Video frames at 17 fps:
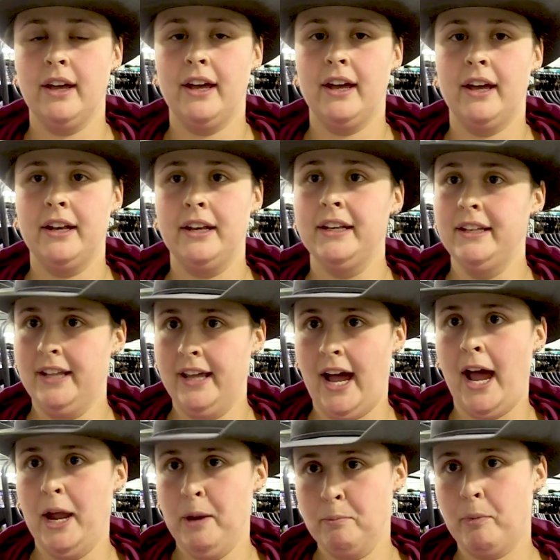and
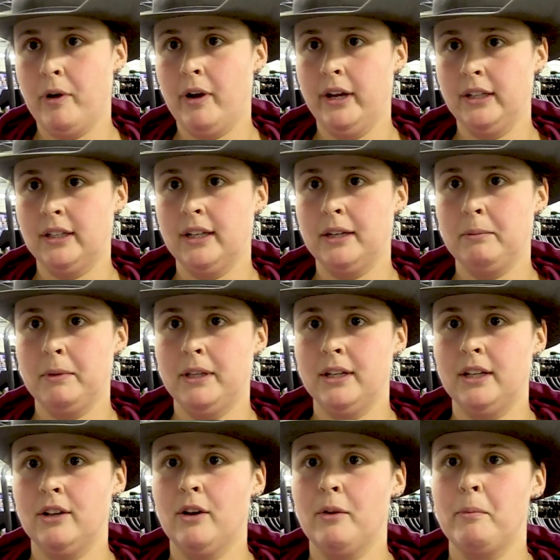I point
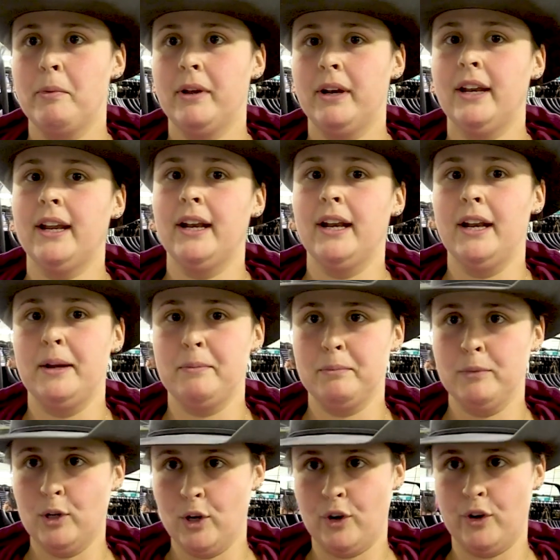limited open and
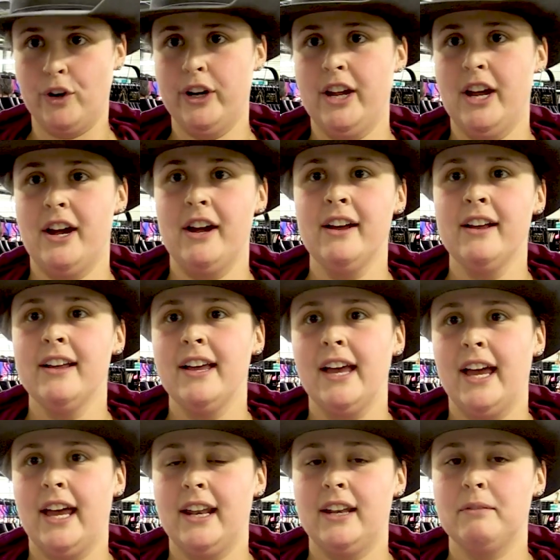I'm um, Gloria
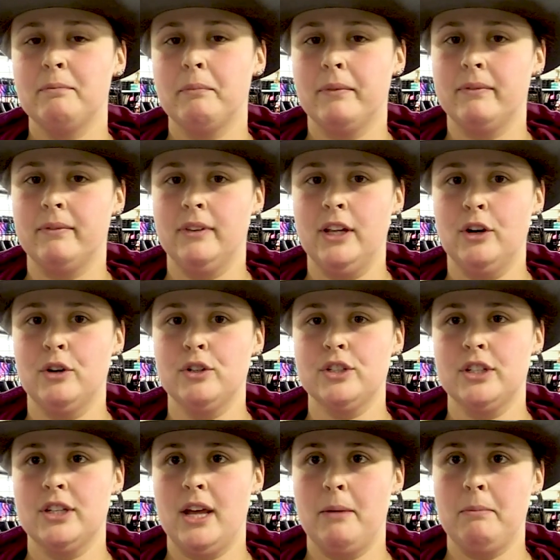and the
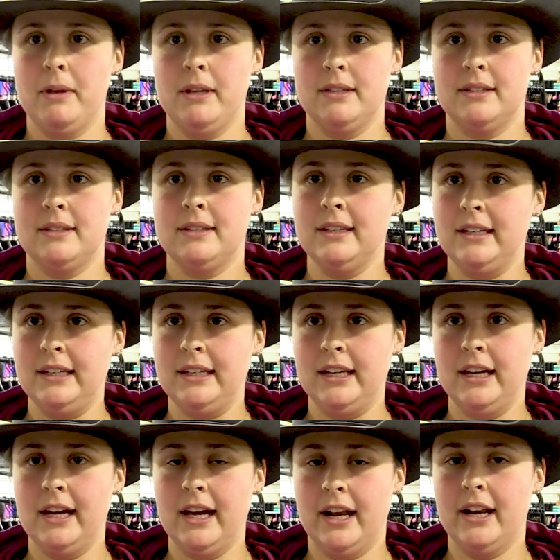horse name is
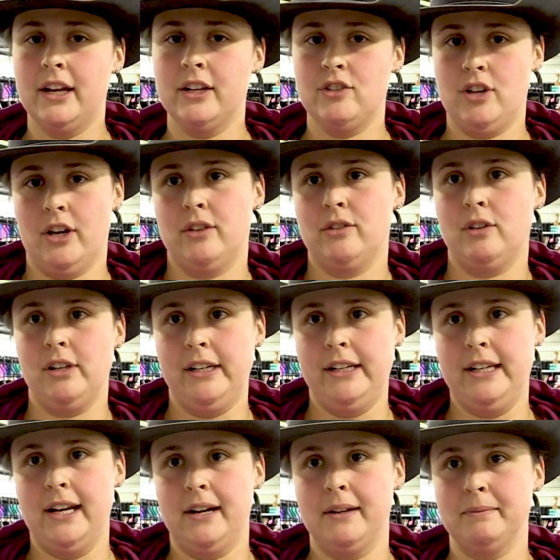CD Gana
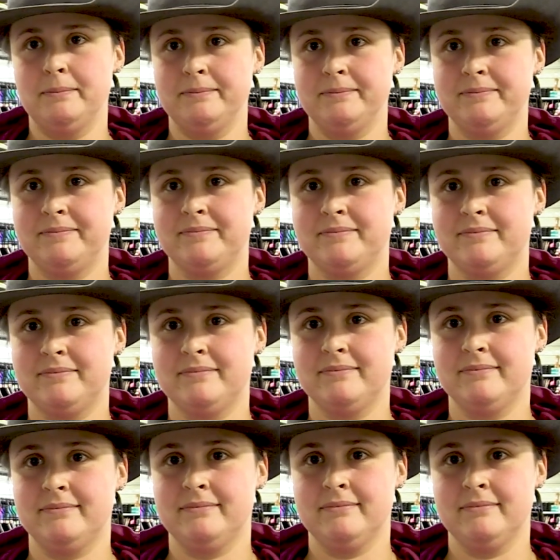Solina. And
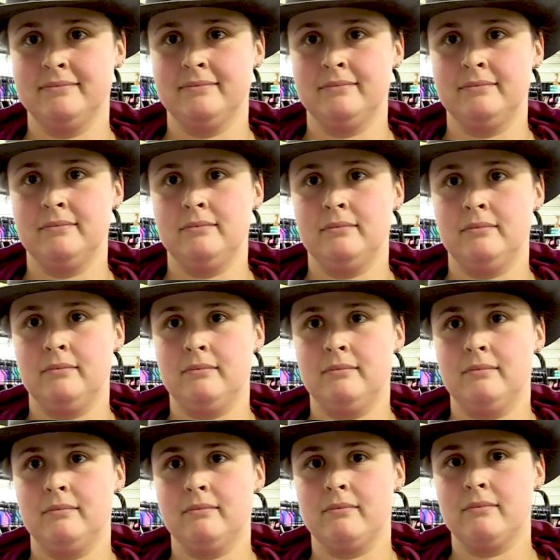how long have you had that
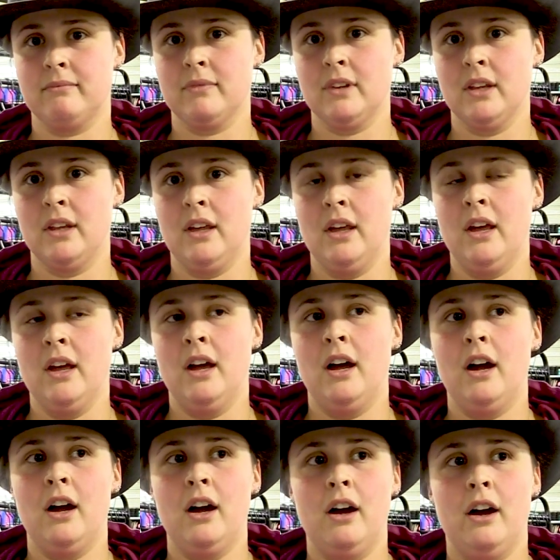horse in training?
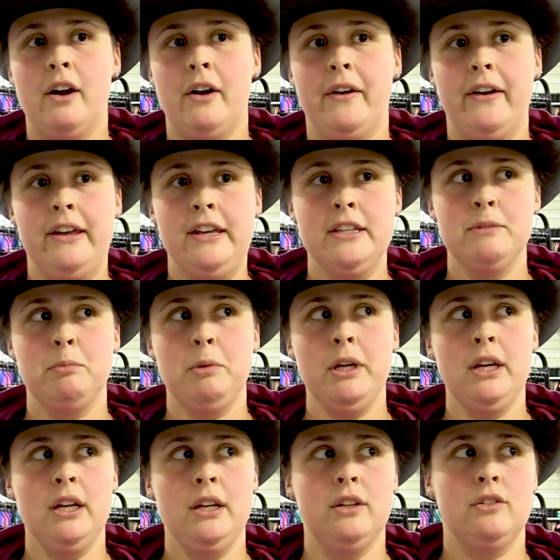Uh, it's
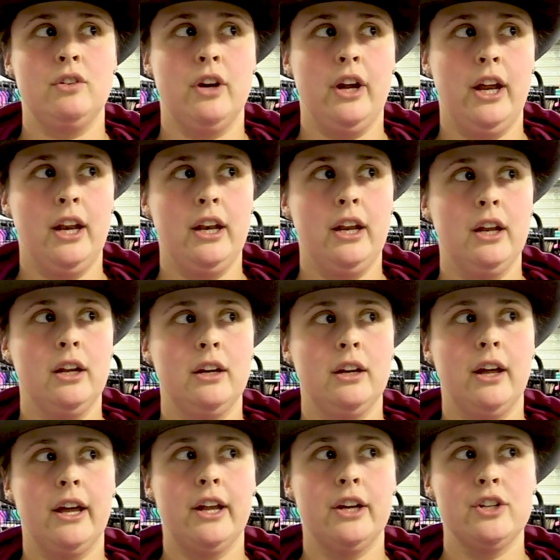been in training
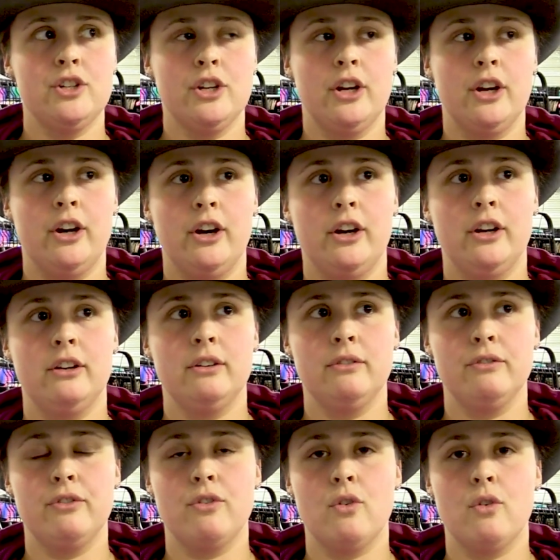at Jared
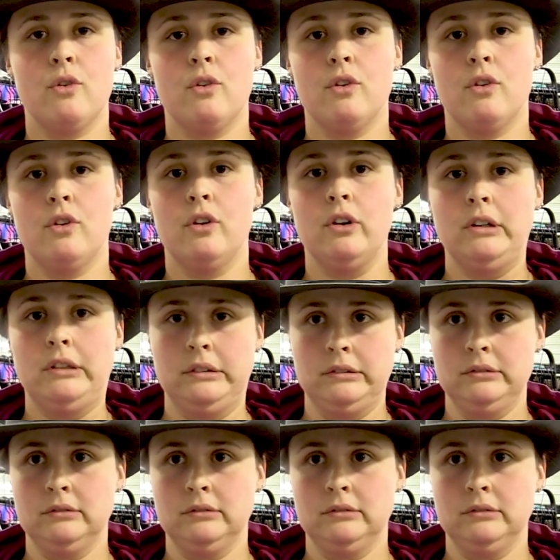for